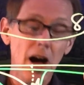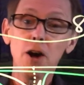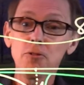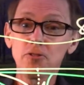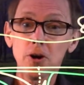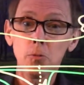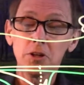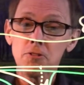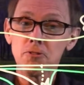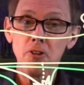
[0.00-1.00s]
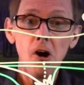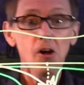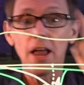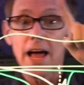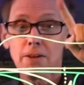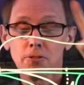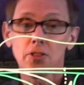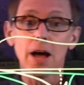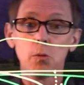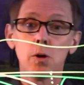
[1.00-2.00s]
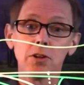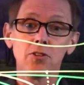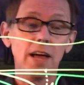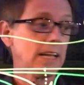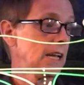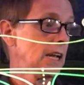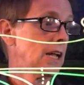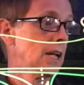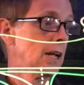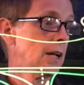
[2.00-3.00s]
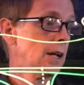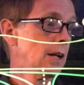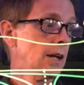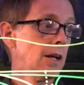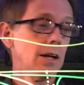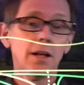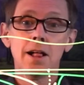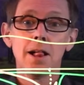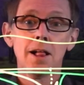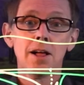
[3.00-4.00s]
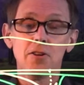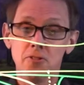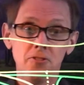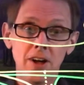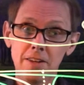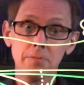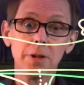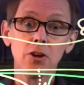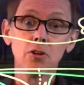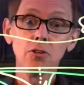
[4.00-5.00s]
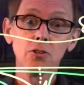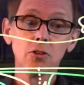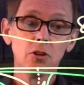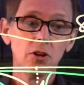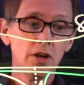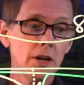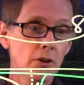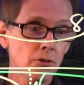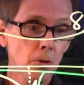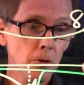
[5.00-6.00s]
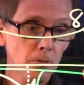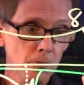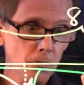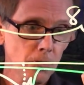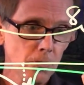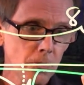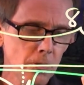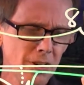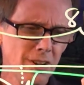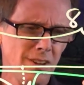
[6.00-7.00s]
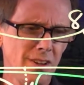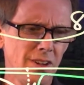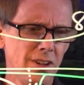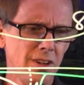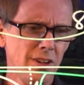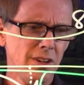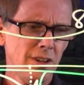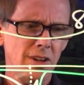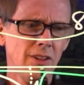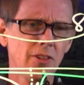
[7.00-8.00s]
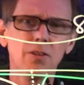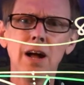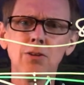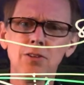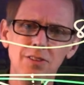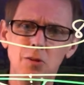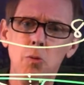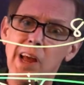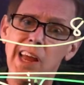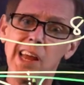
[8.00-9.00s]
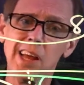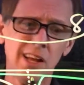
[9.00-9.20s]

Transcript: How far will it fall after that one second? Five meters. So it'll, uh, the ground is in the way.